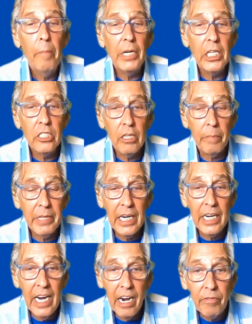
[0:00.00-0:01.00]
but it's something
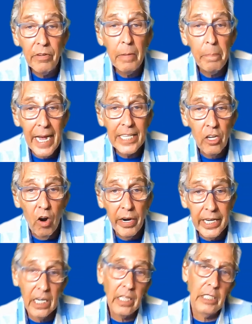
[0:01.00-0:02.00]
that every pet
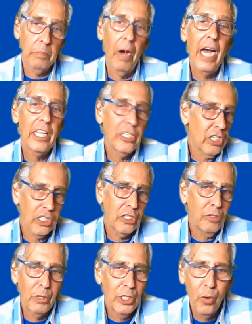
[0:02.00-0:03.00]
guardian, at least my listeners,
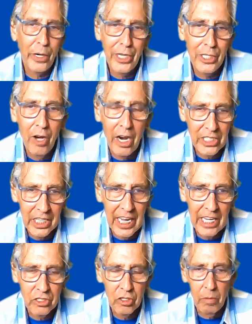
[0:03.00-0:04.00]
because you adore your dogs and
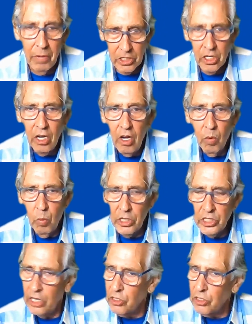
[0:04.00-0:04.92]
cats so much, want to hear.